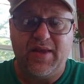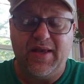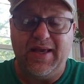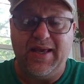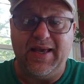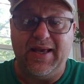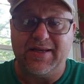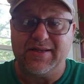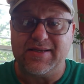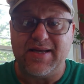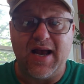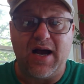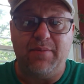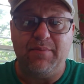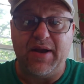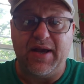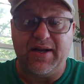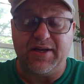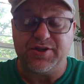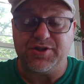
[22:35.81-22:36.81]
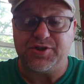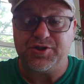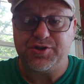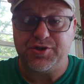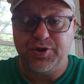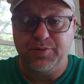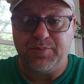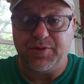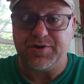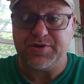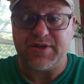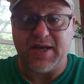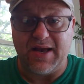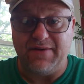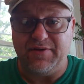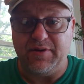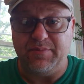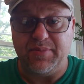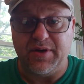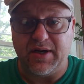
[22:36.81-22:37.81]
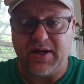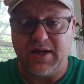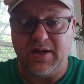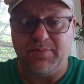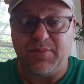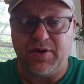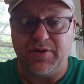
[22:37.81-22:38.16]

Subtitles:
He has now made a super savvy pickup